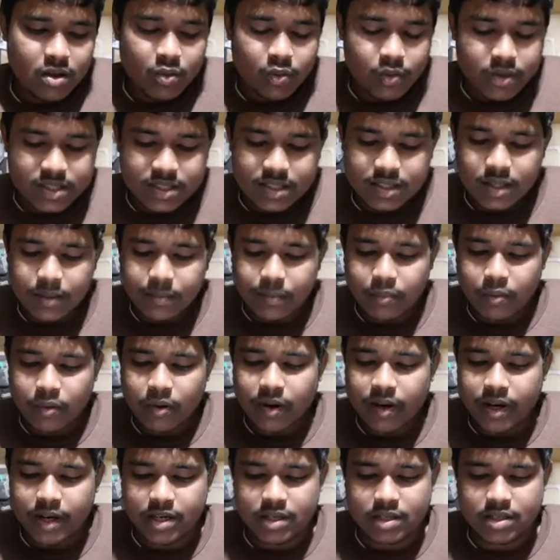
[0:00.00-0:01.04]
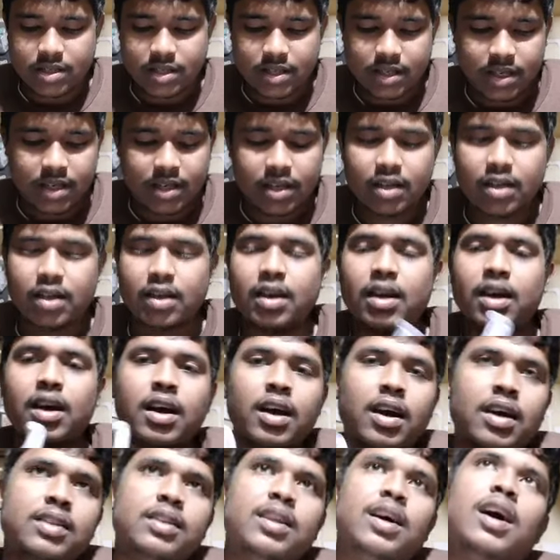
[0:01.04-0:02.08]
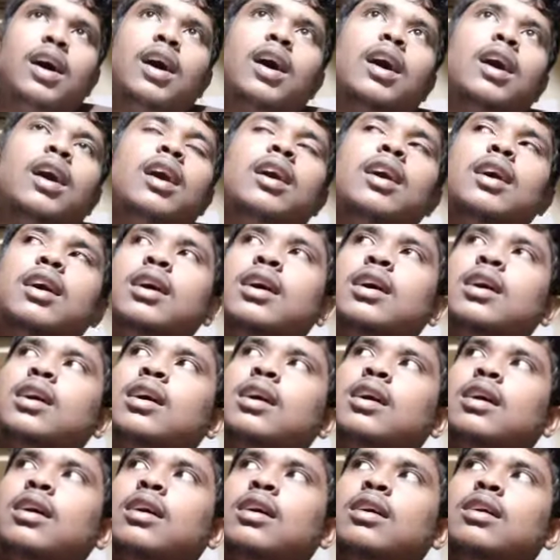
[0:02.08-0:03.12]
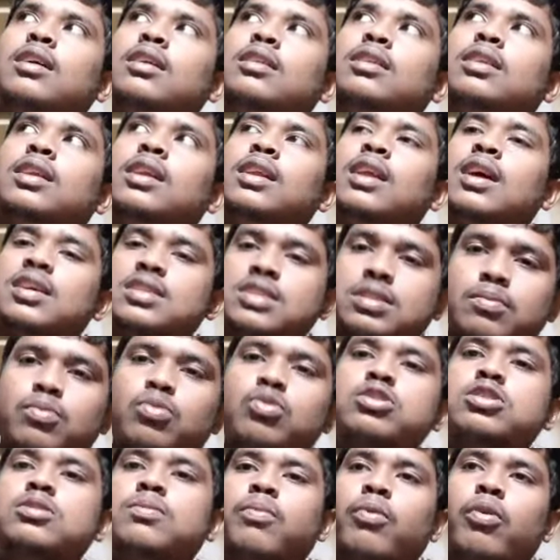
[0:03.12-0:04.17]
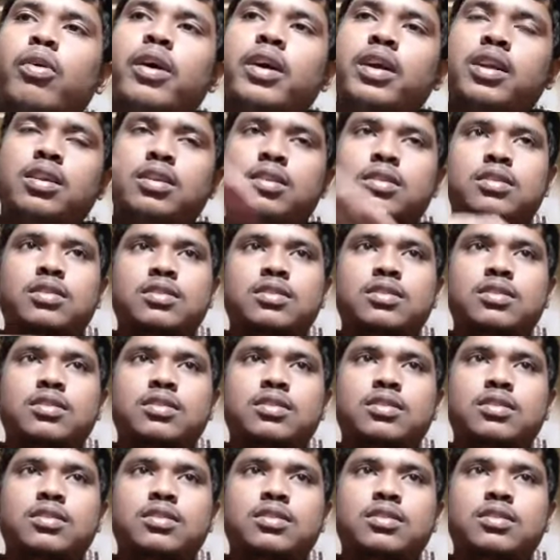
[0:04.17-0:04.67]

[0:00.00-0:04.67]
We see the point, the lastmost point.